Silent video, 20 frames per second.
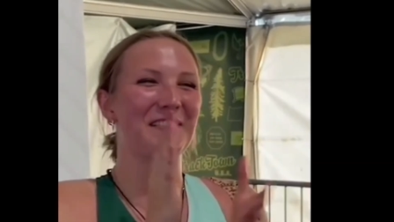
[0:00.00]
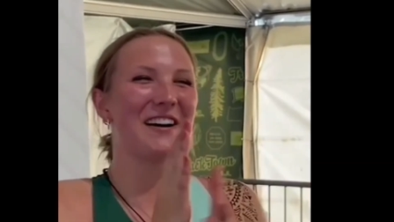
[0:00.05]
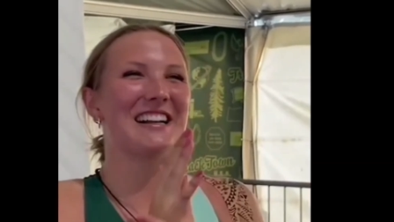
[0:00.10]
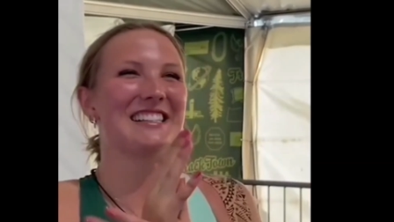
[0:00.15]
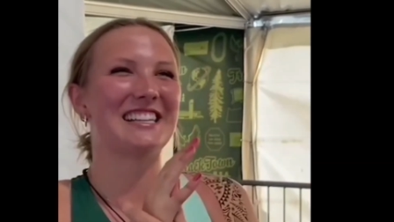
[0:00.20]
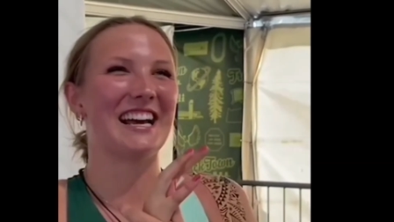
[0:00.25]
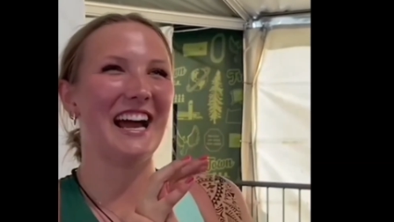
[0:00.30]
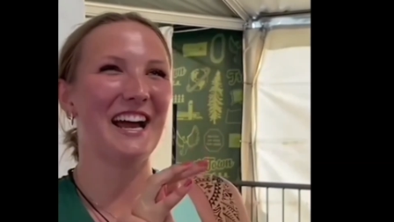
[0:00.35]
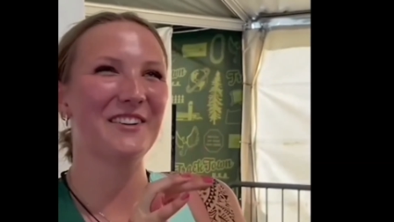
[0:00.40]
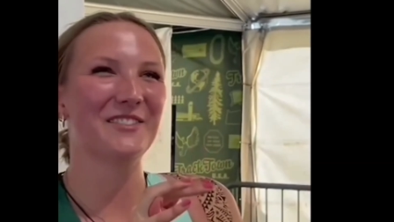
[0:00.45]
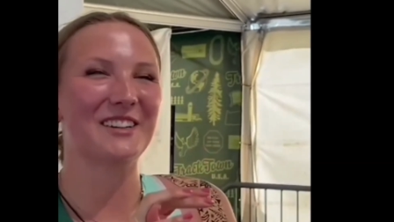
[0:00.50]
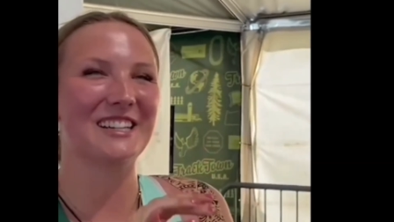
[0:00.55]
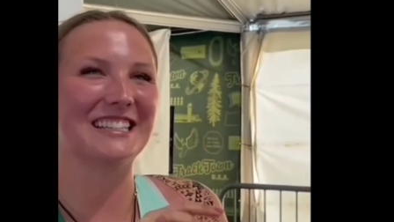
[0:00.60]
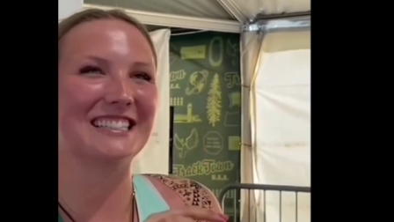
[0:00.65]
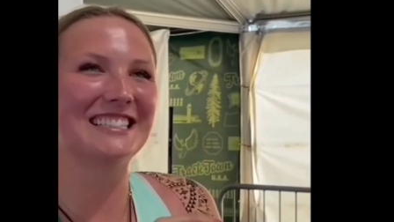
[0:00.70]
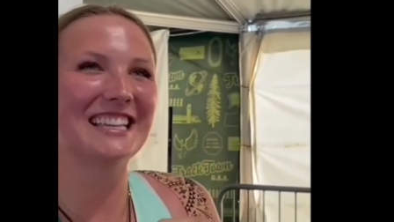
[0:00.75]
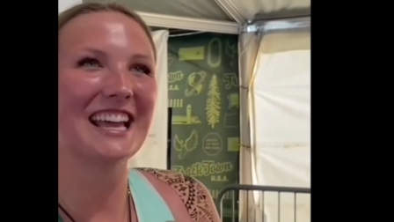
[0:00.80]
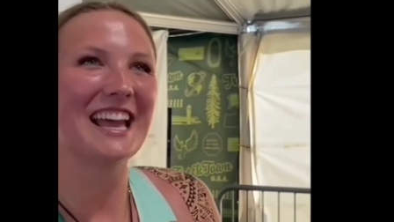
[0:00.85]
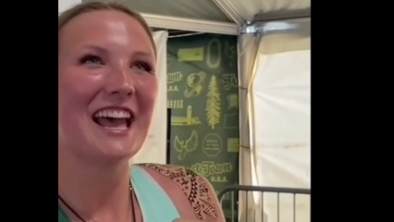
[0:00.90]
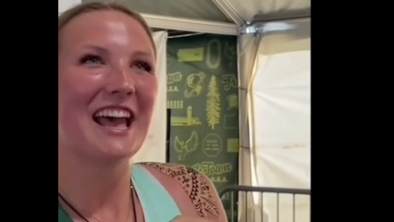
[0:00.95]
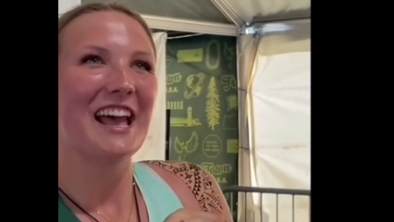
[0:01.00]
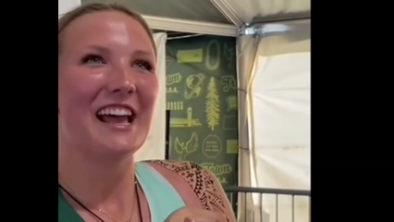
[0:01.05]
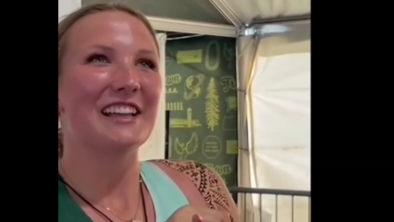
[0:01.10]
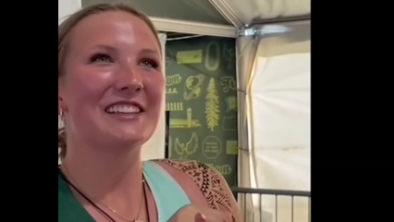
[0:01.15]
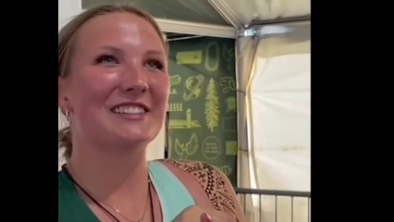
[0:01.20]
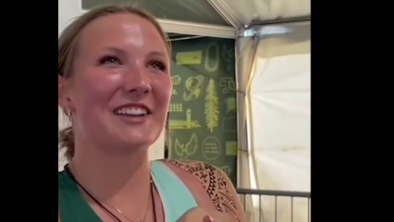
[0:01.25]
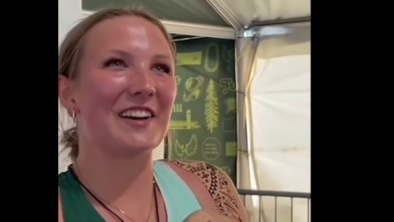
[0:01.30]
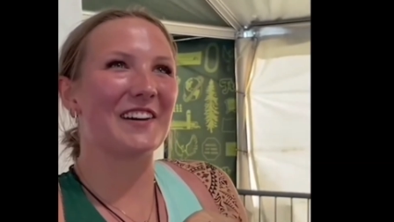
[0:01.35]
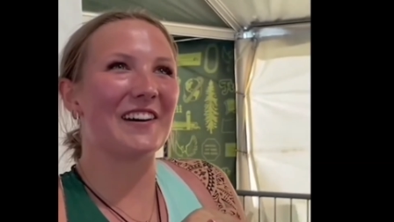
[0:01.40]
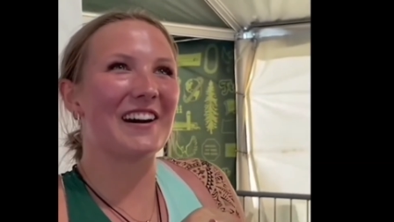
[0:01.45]
to play for Ohio
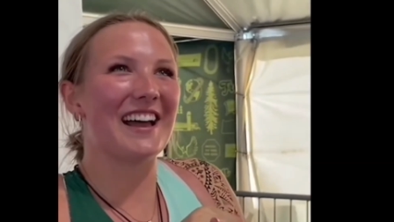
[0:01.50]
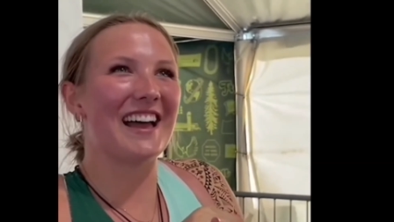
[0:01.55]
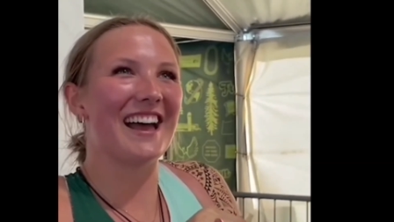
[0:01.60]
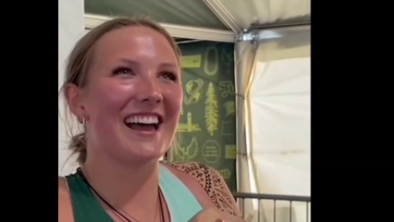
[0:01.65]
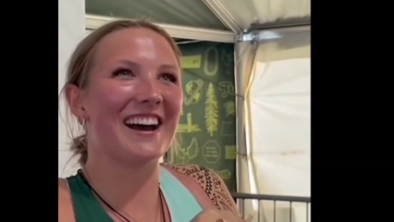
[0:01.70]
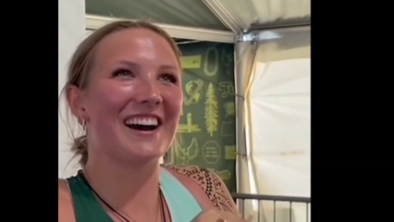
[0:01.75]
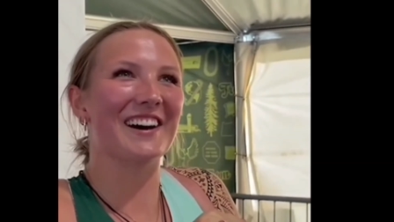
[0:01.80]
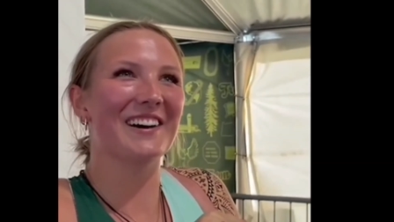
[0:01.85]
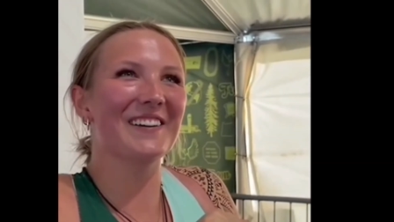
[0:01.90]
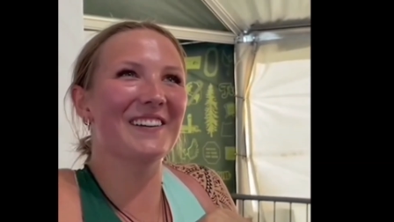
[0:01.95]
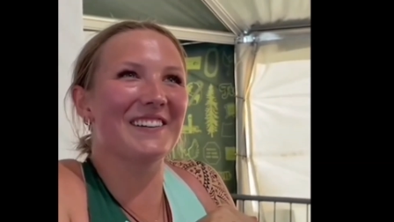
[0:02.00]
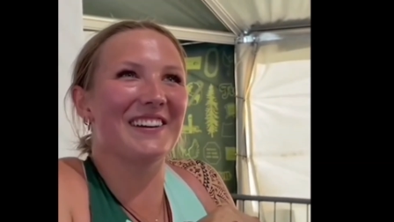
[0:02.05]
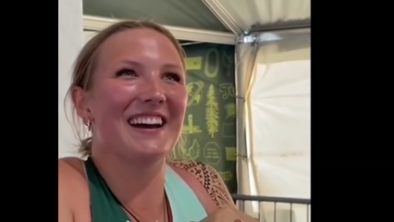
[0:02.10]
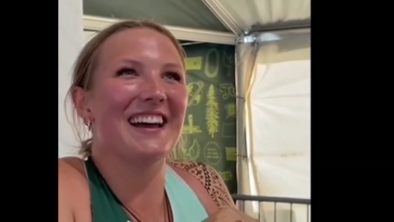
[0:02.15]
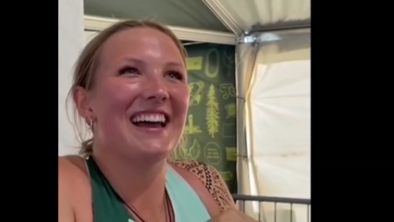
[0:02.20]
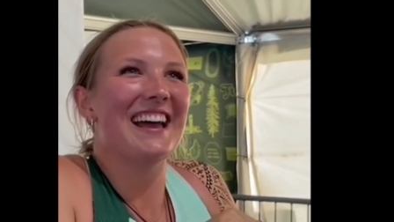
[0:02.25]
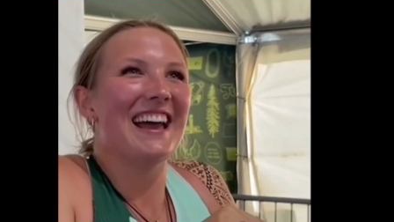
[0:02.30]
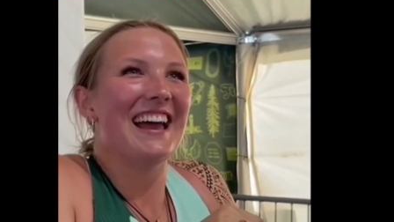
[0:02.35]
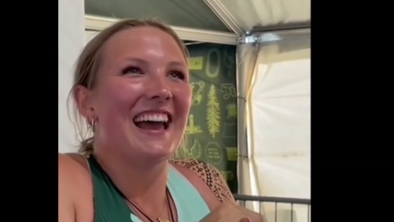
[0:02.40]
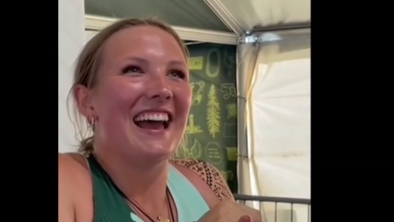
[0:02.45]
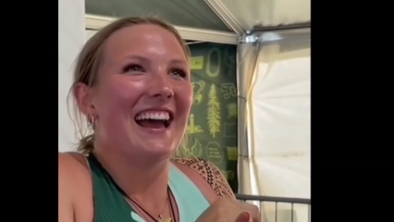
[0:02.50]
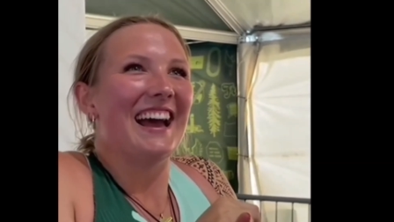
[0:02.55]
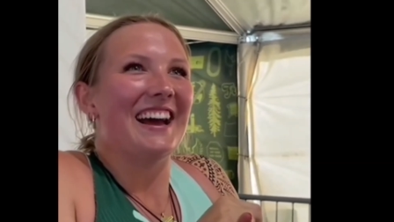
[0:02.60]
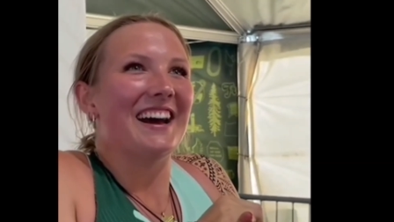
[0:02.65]
State, which he would have went to?